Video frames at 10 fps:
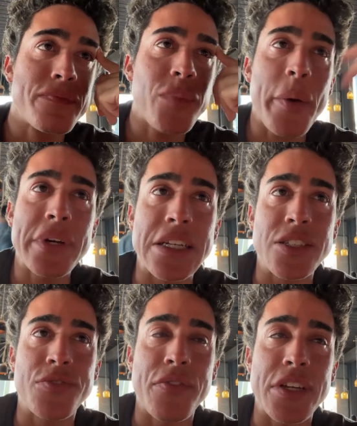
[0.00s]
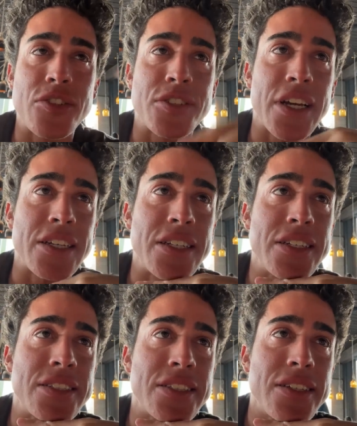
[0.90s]
Probably in his 50s or
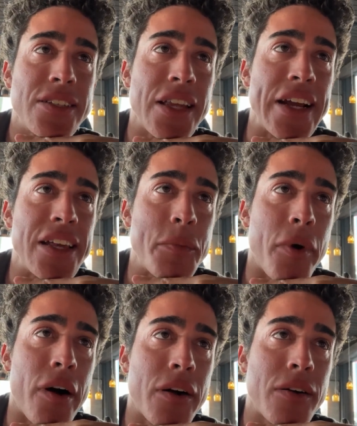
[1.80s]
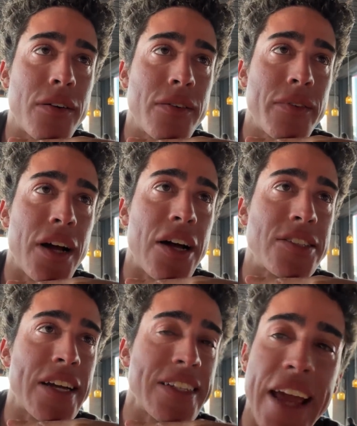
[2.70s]
60s, laying in the park. I was
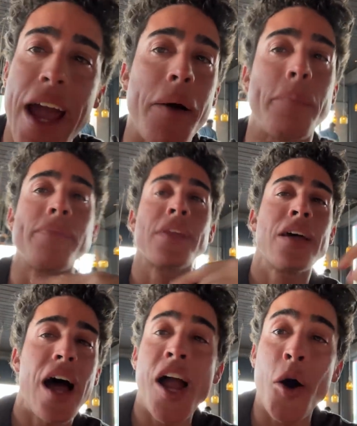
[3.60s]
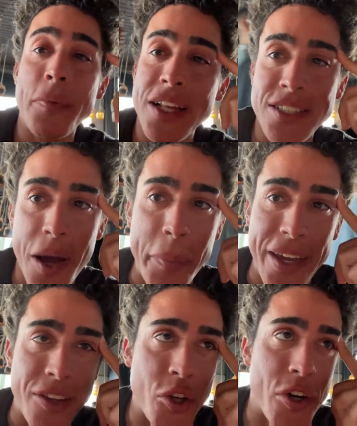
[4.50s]
like, damn, I hope that's not
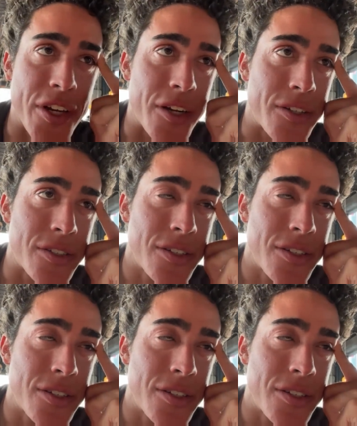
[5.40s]
me in 30 years.